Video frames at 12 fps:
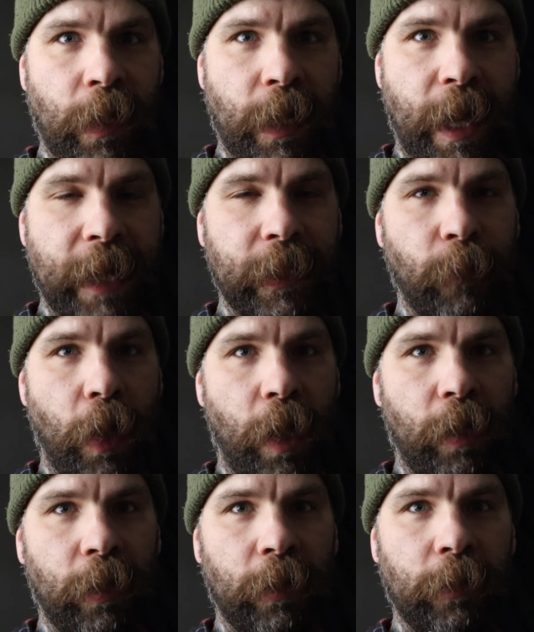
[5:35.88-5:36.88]
had them
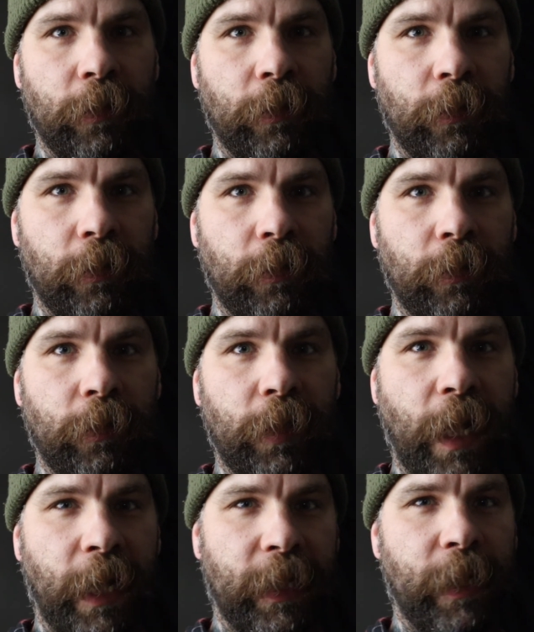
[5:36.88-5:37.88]
all
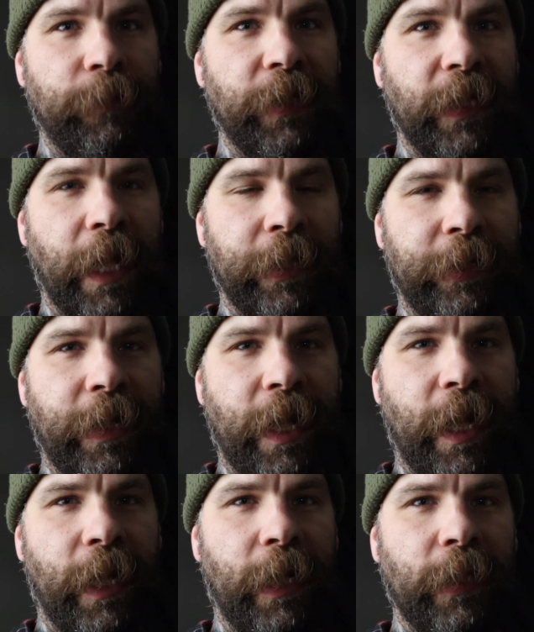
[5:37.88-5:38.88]
kind of clumped together,
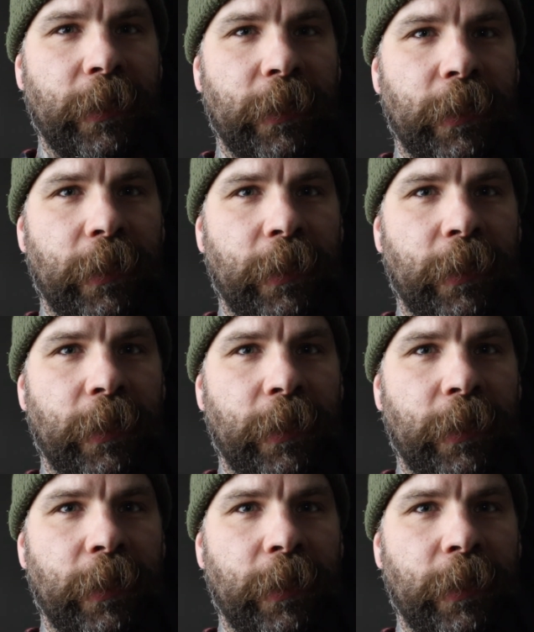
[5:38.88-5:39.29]
and